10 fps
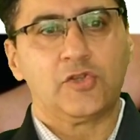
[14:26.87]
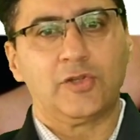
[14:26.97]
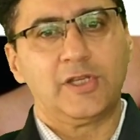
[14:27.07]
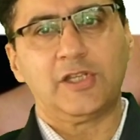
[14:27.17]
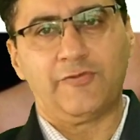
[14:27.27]

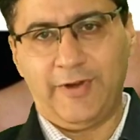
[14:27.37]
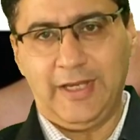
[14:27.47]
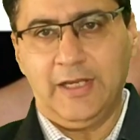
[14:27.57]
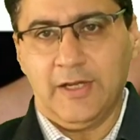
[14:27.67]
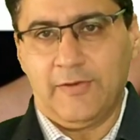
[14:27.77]
so this is
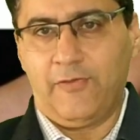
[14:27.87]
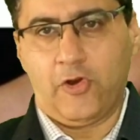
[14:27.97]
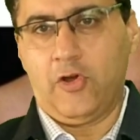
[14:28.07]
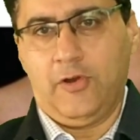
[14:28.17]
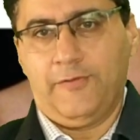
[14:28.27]
free
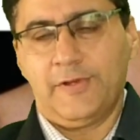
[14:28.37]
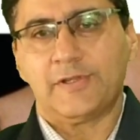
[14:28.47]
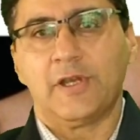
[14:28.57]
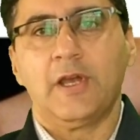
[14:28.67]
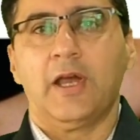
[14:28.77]
for all of us.